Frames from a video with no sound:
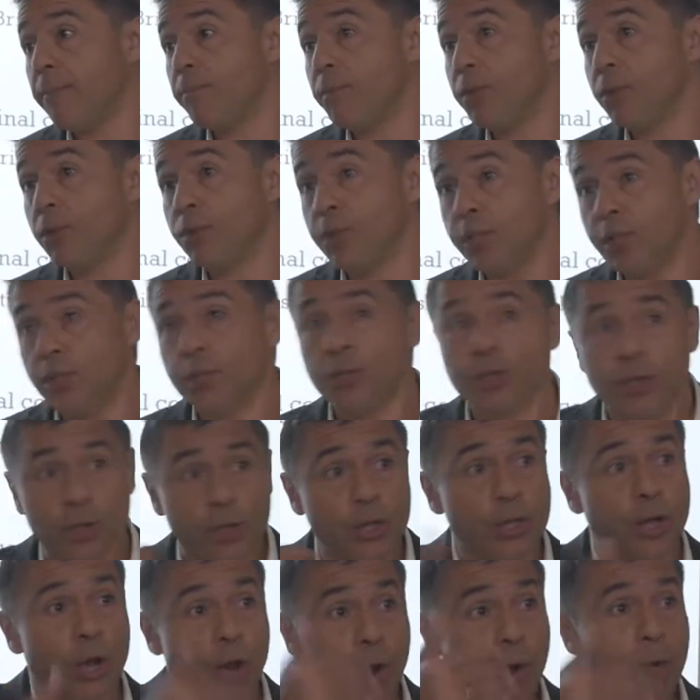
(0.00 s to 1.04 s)
you need to
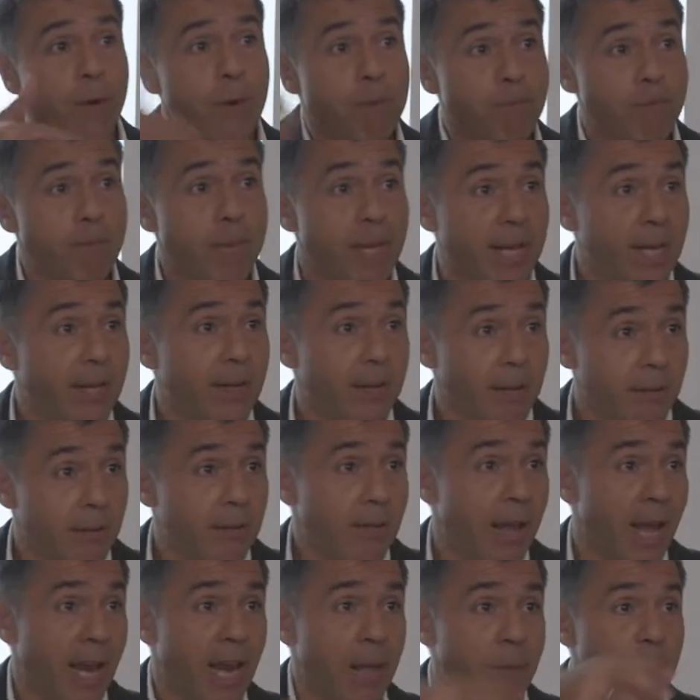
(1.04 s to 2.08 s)
go and pick
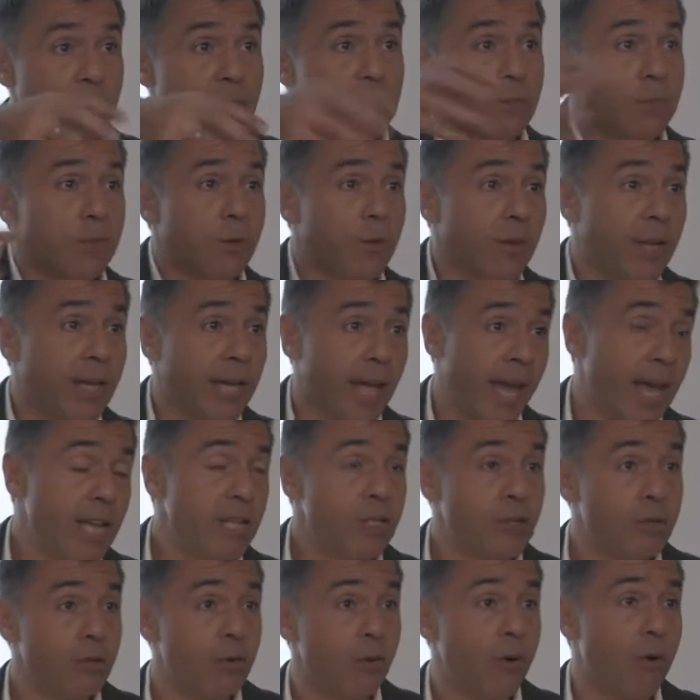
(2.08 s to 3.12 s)
elements from
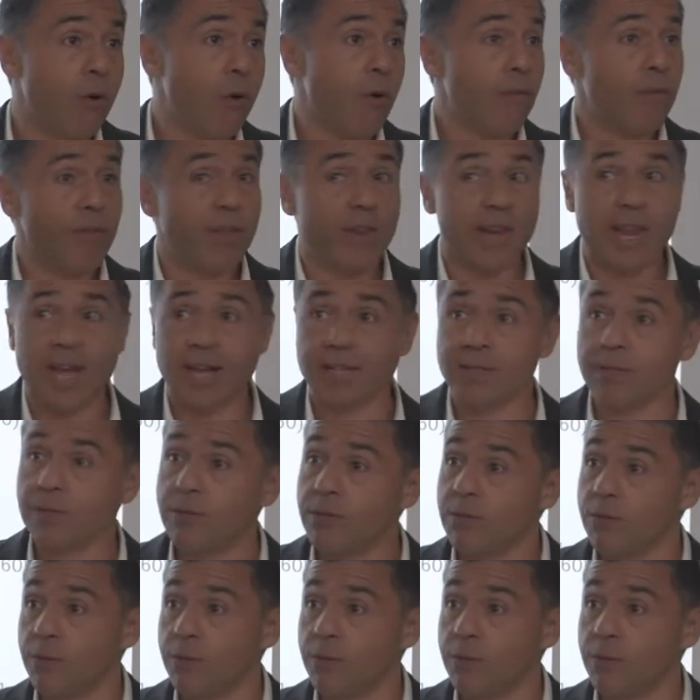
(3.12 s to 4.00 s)
case law over the last